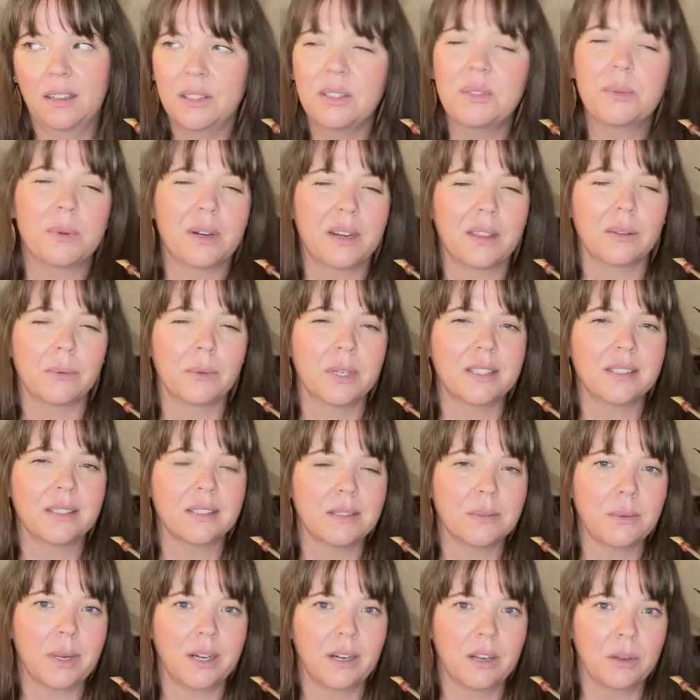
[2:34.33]
It's one of the
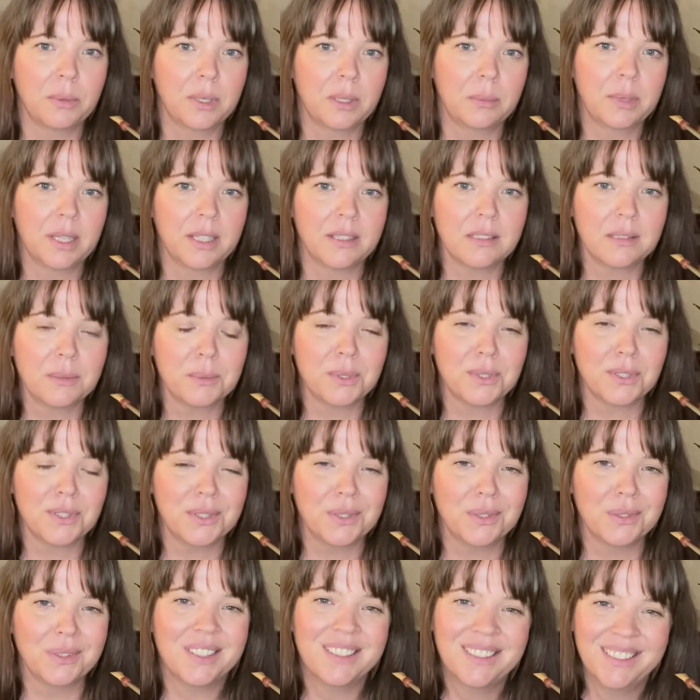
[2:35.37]
reasons why nobody plays the
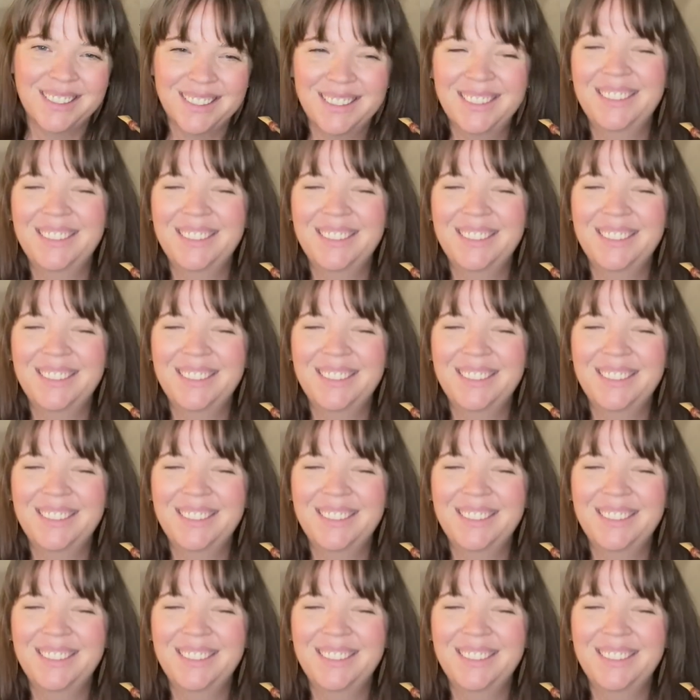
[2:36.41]
bassoon.